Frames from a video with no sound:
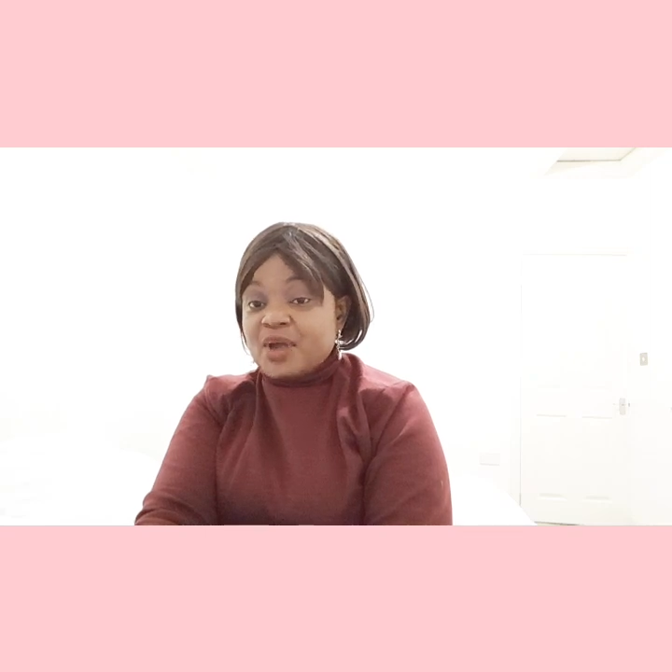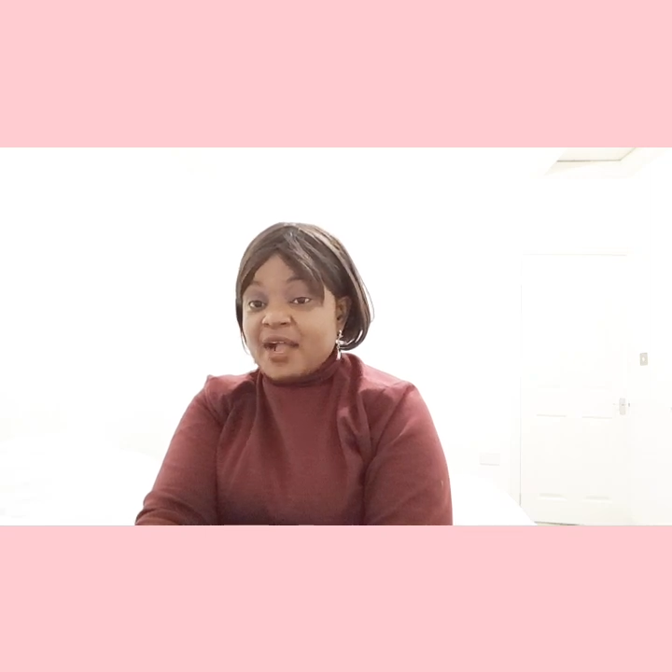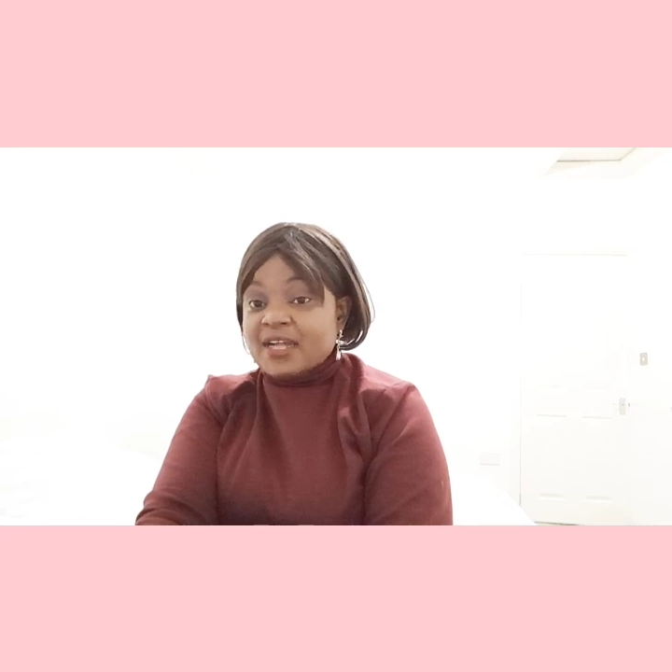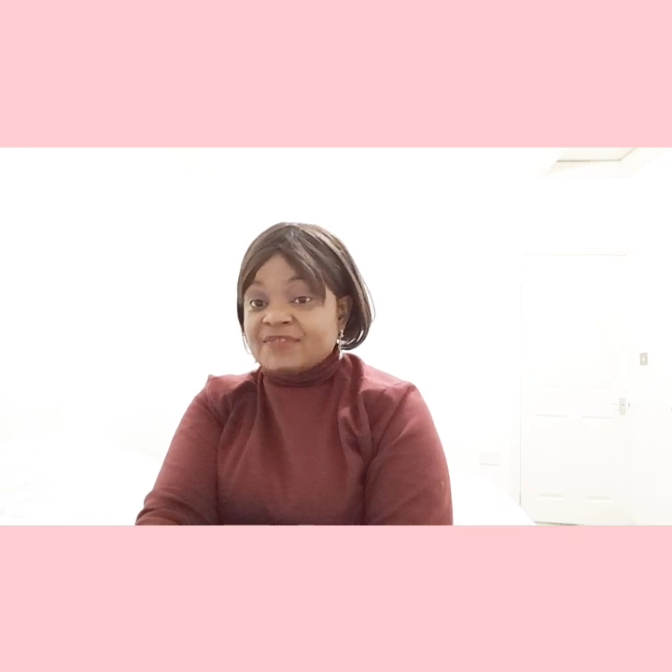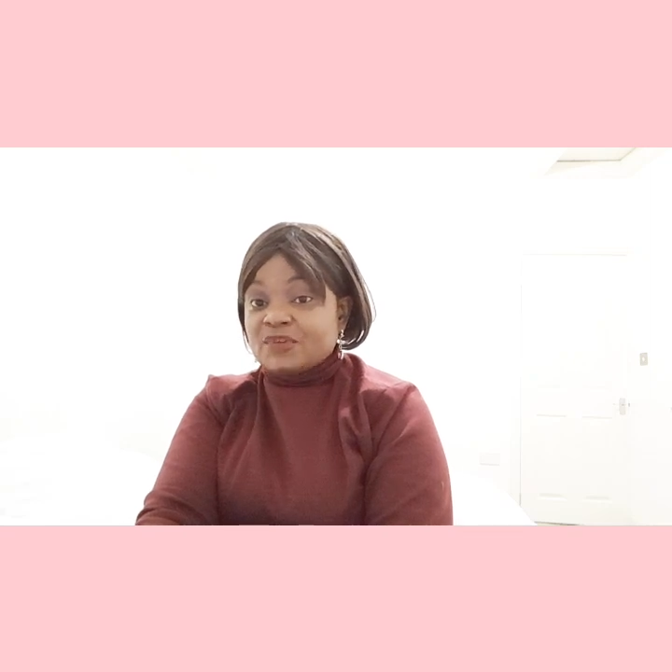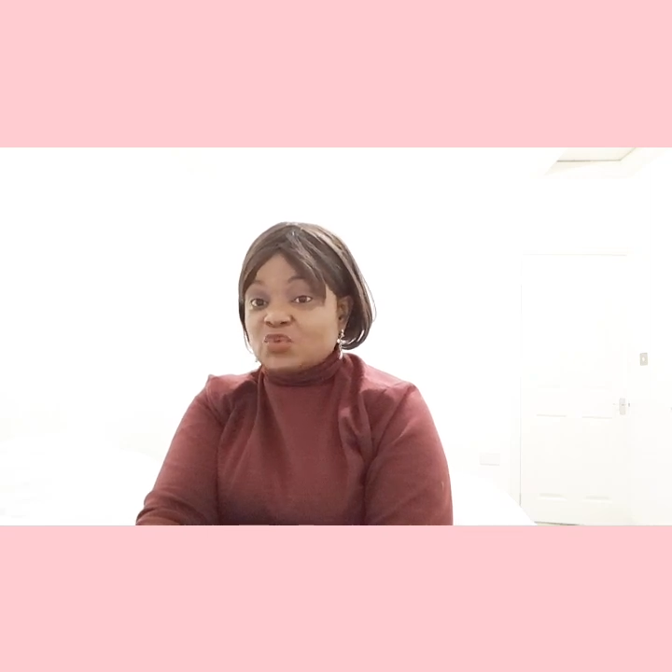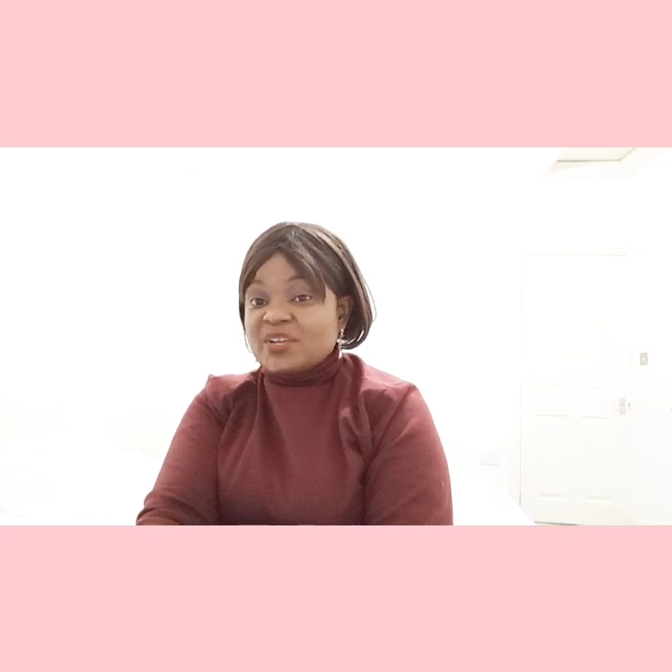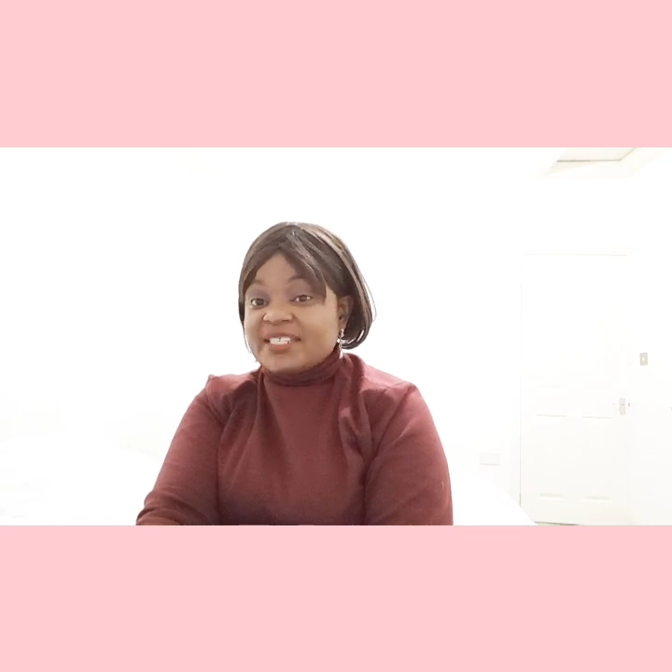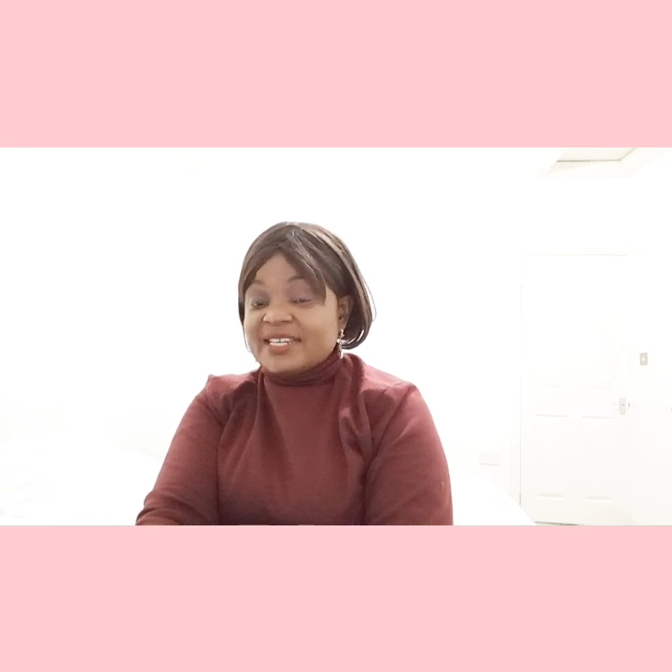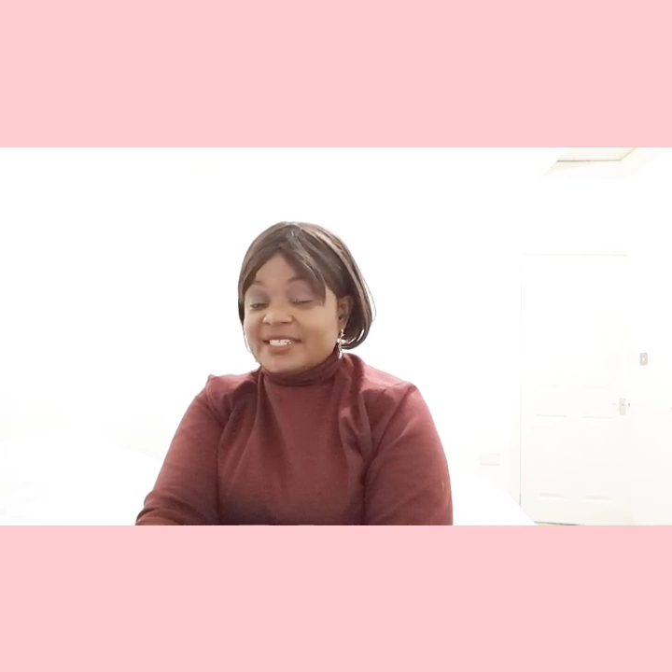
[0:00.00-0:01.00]
your account for
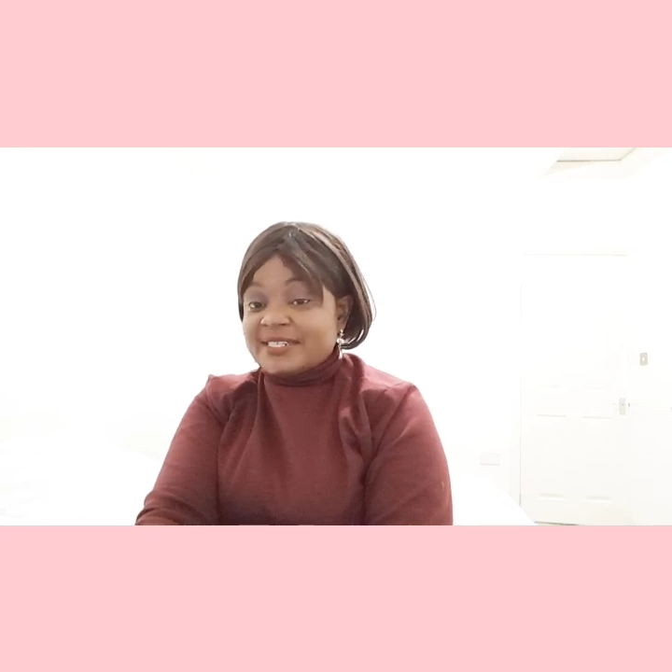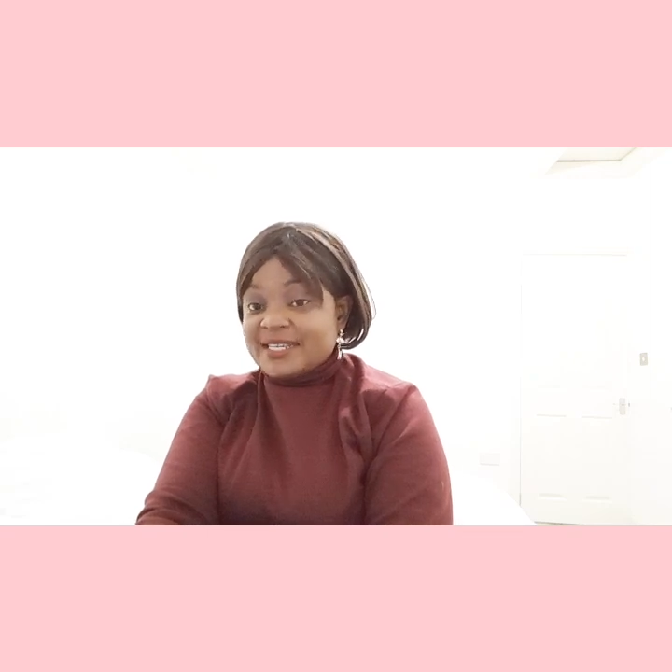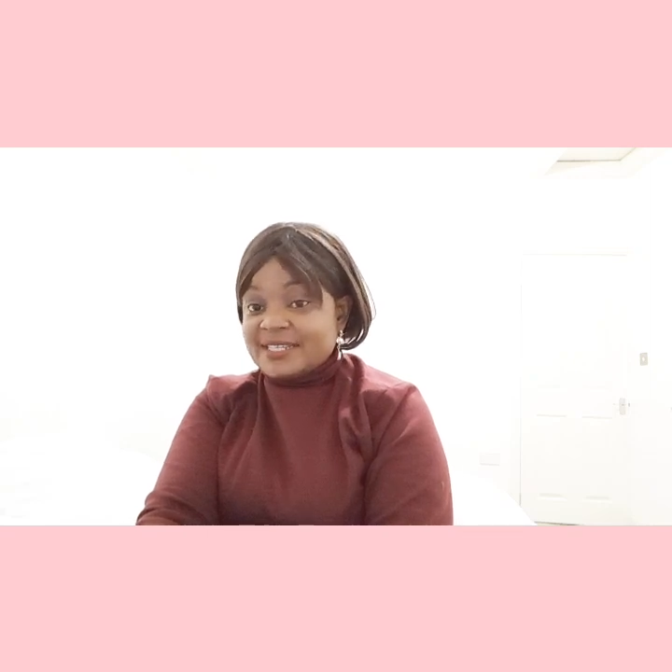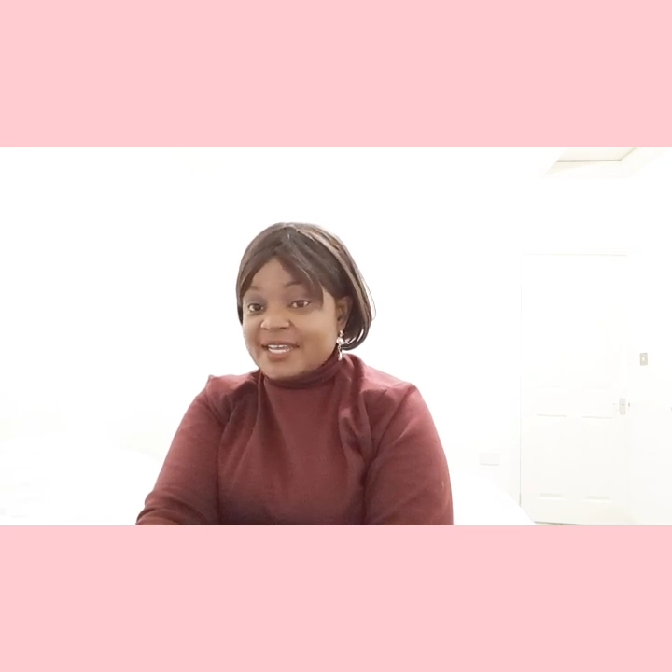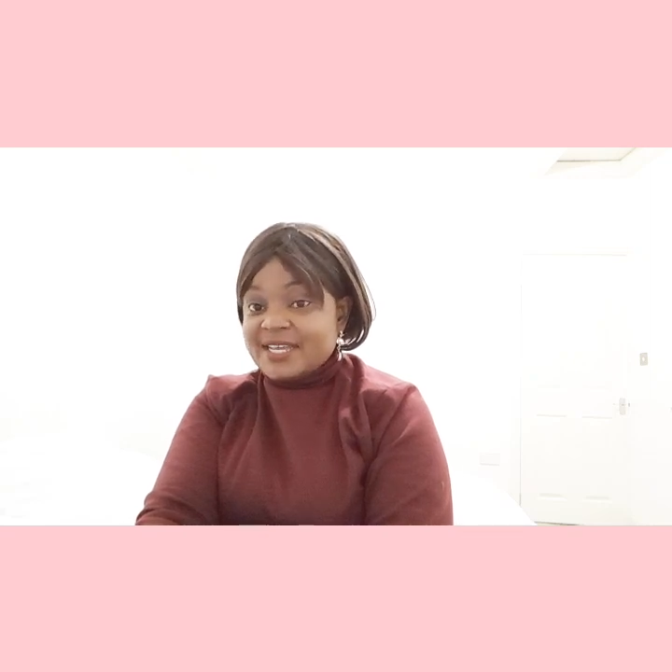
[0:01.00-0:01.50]
28 days.